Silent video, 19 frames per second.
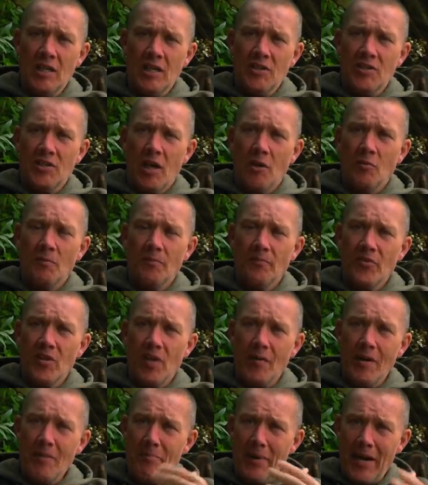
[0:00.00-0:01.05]
So
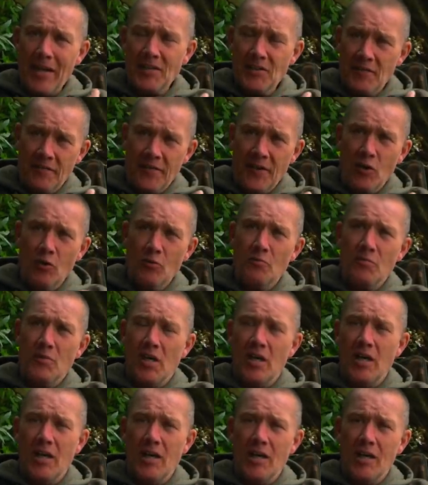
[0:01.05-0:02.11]
I went back to film
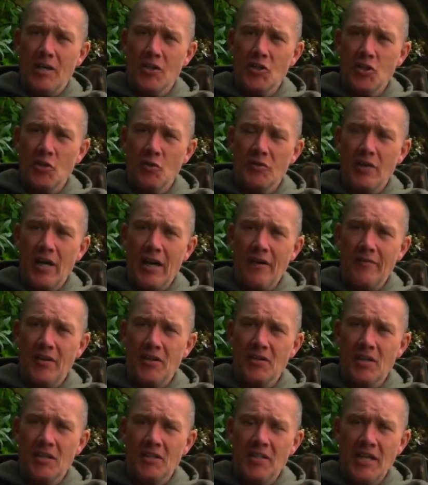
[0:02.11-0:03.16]
a shoot there,
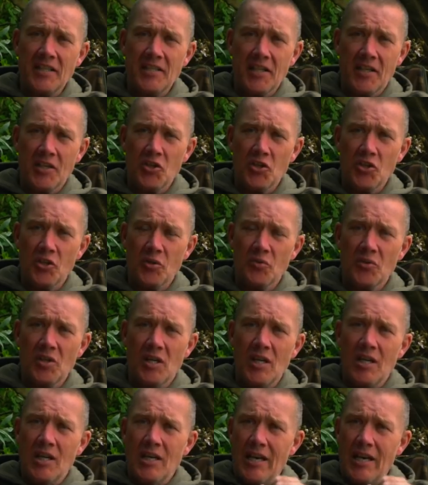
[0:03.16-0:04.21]
a day ticket shoot,
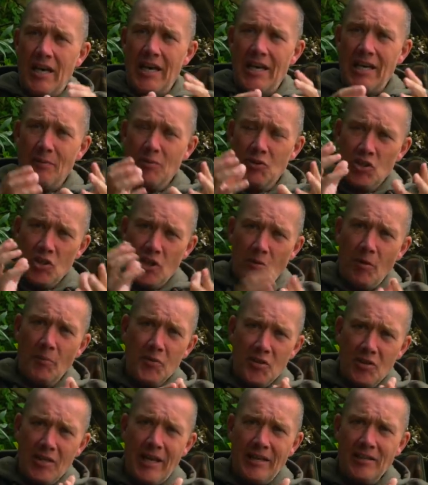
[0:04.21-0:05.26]
and I was so
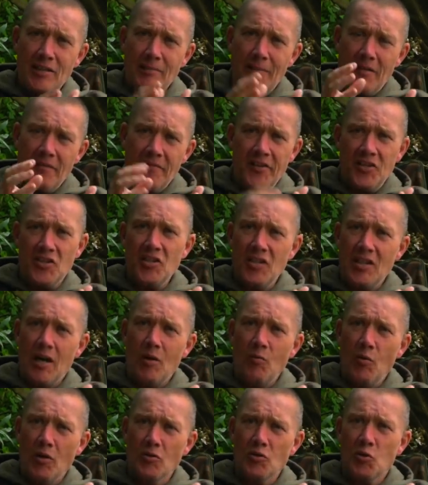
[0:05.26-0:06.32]
obsessed about fishing
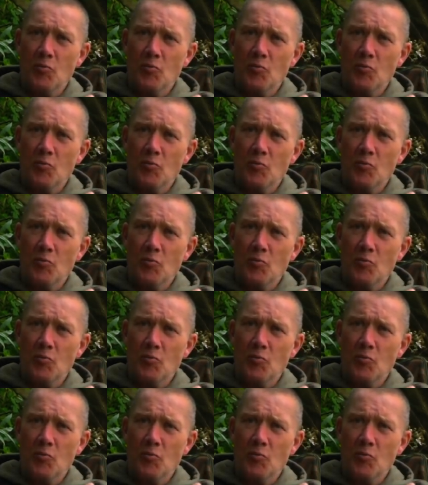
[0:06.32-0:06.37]
that one